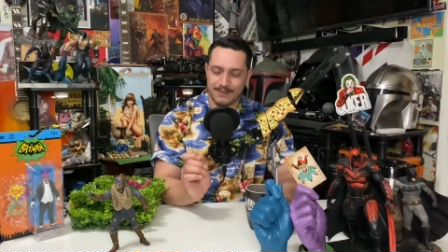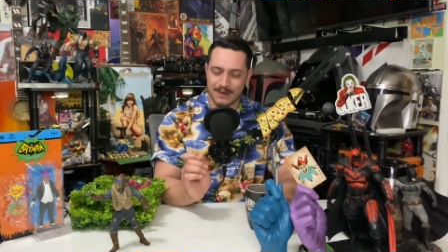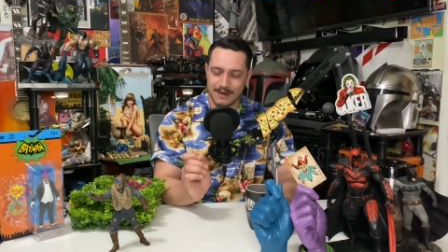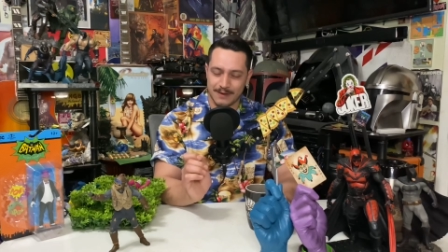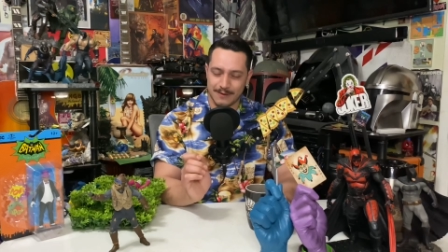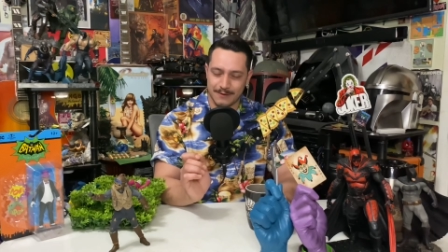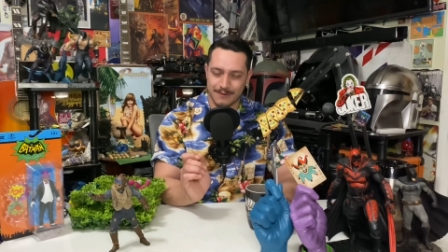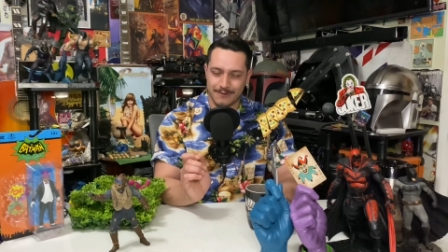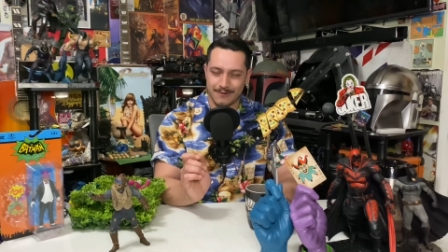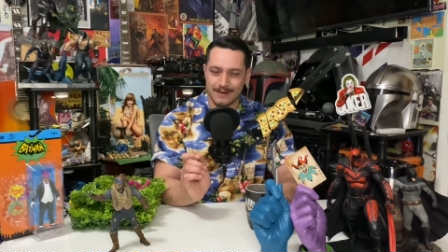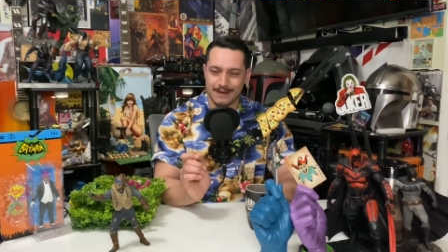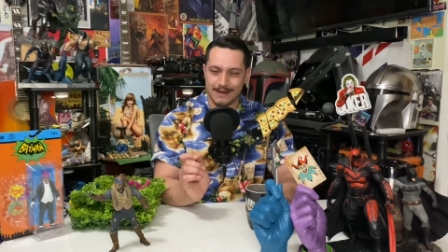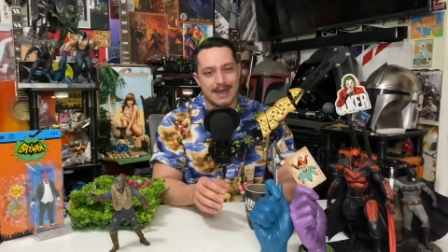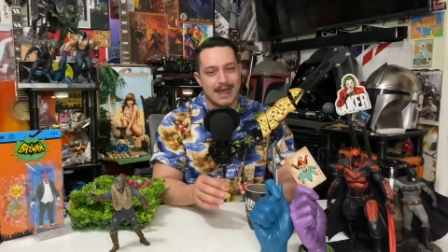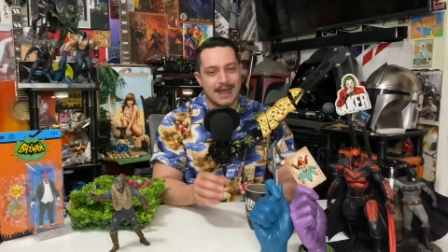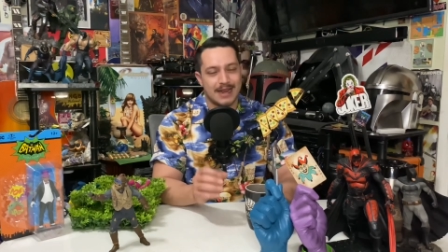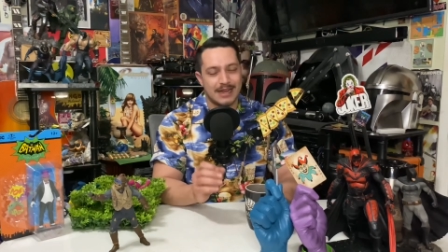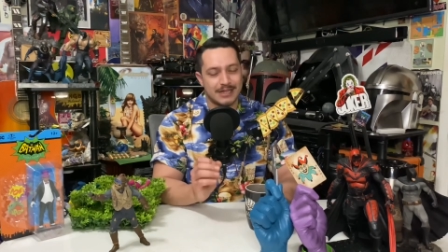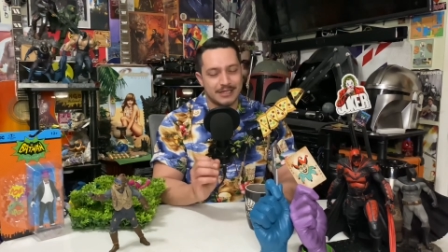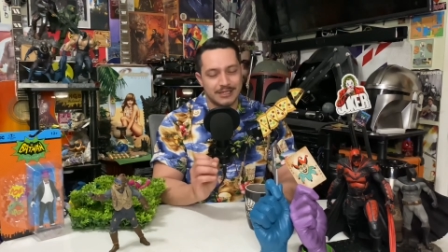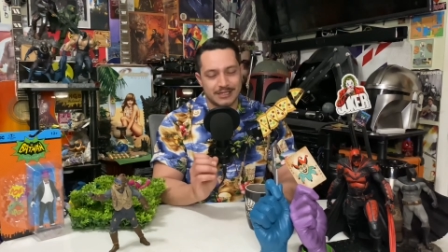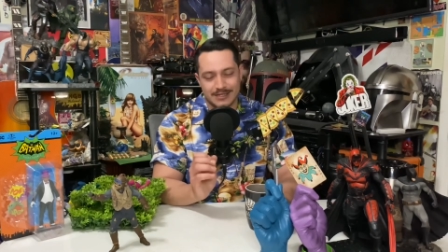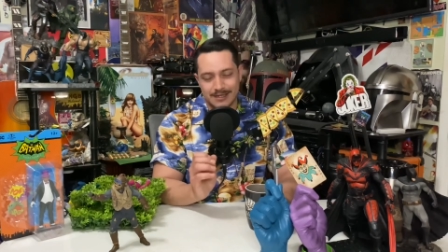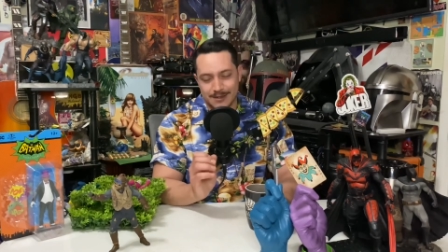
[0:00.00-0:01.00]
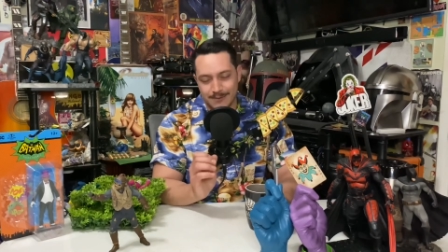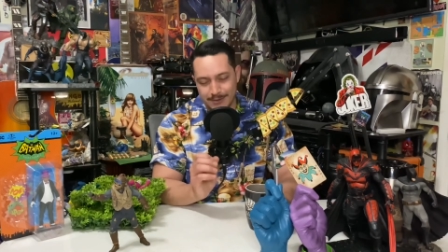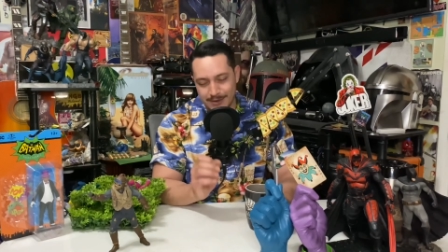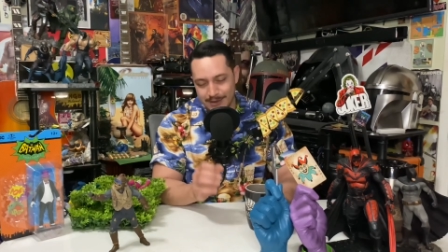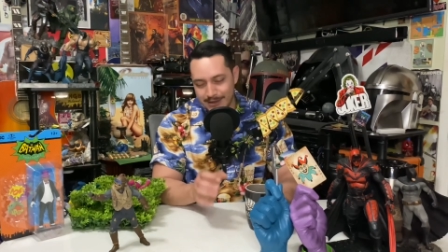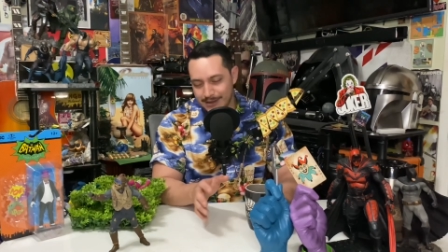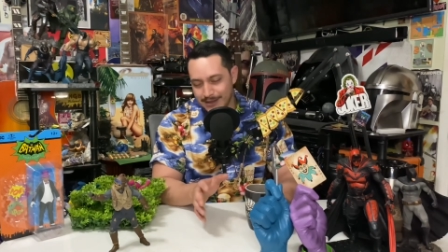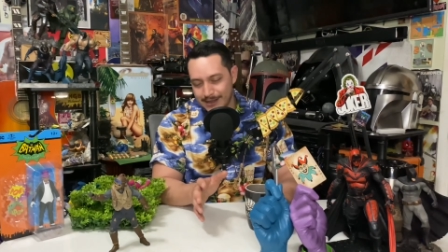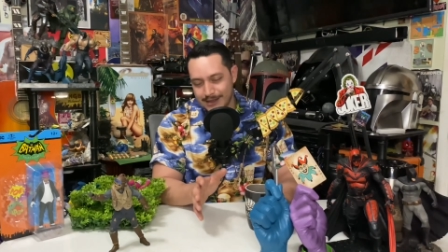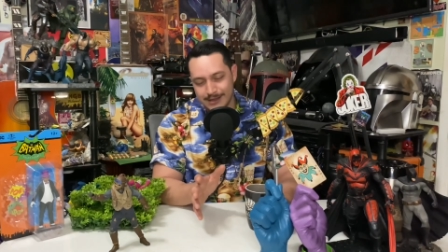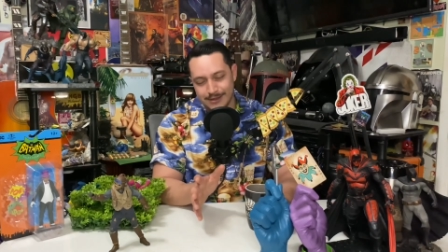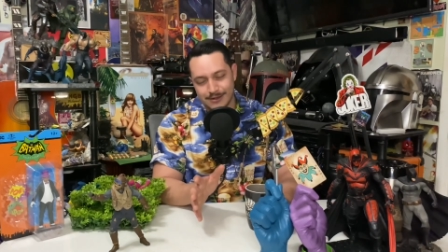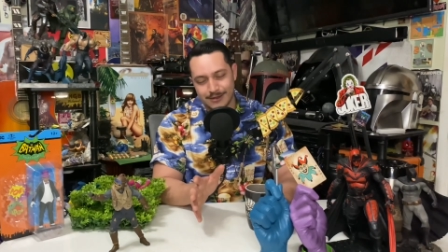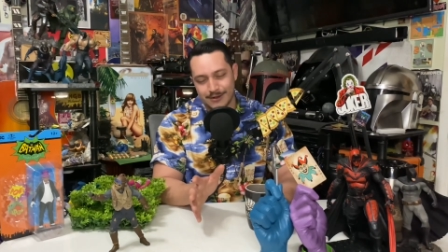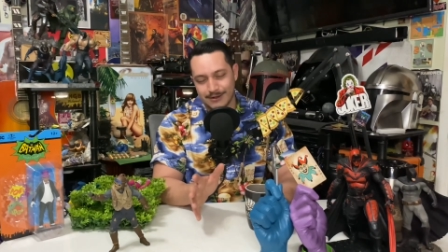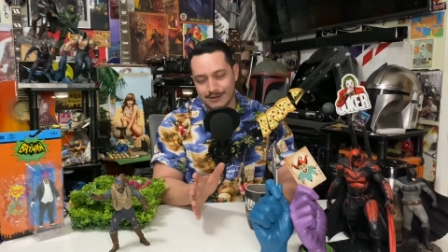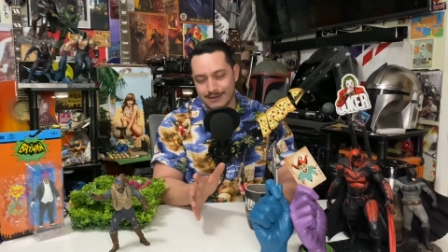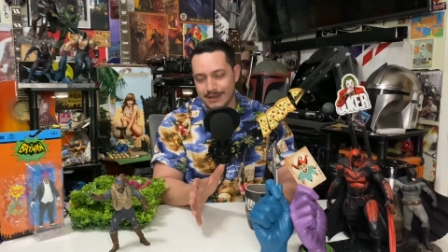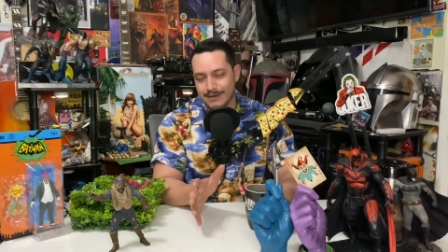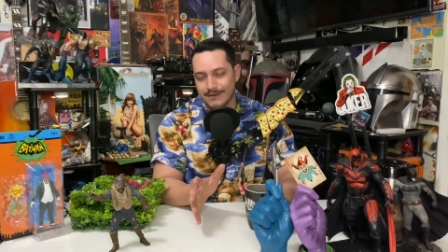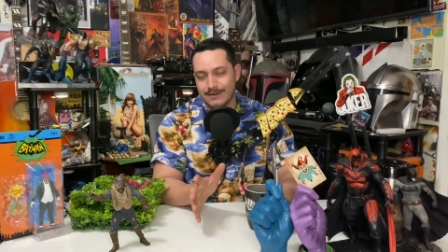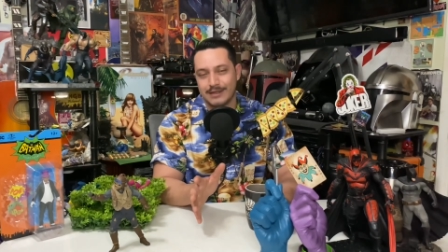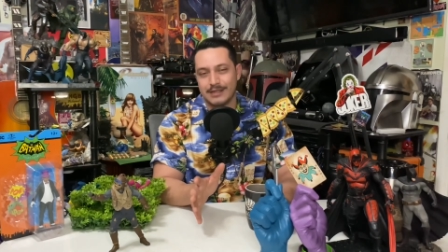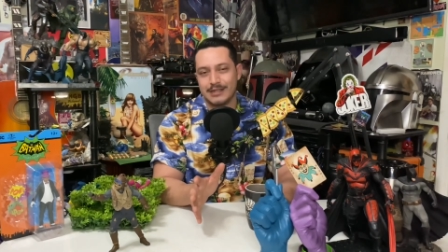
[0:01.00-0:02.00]
the other thing and it just completely turns
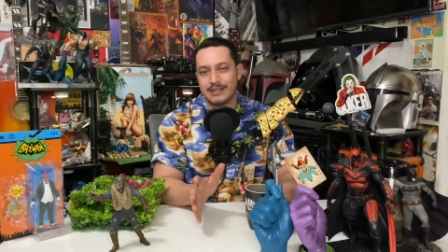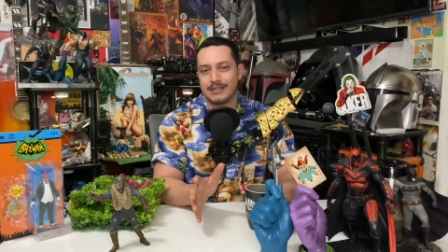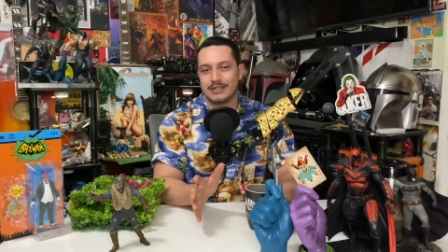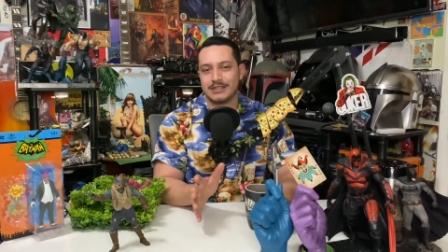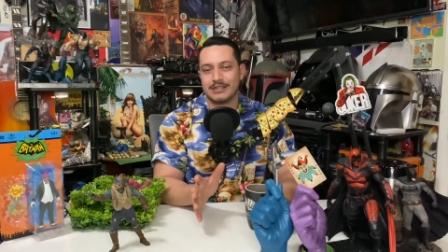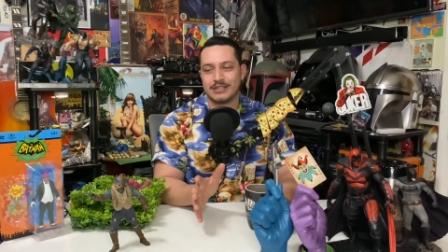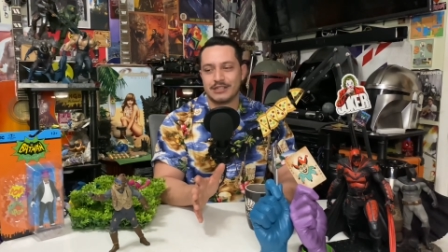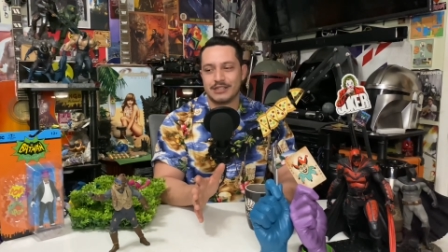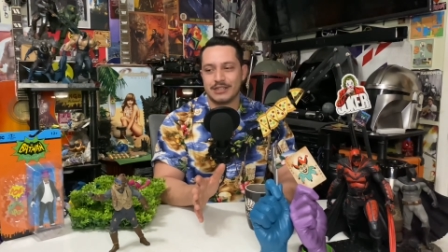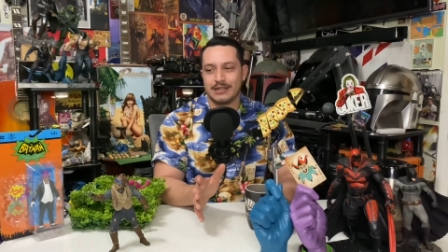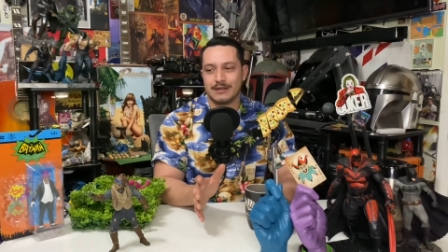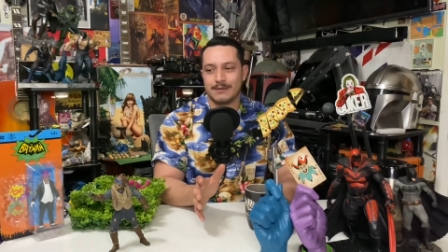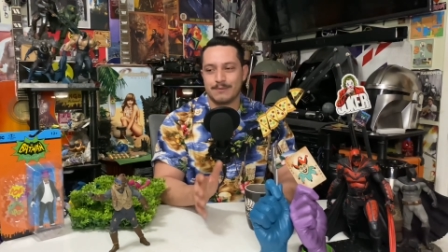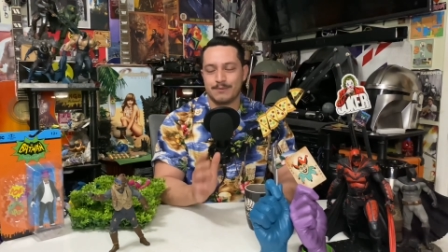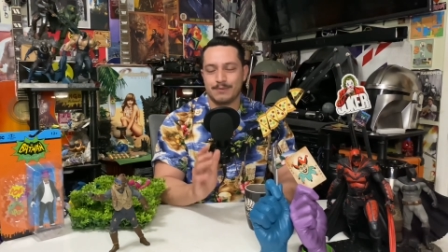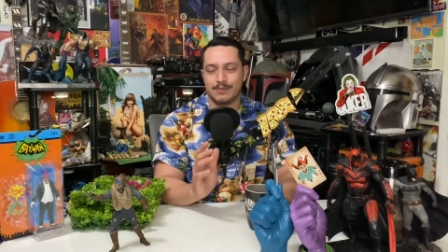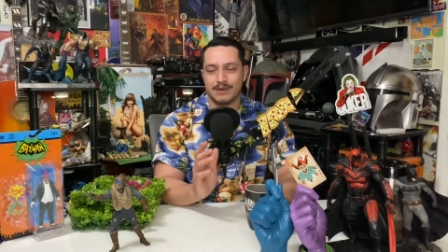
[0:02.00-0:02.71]
everything to shit.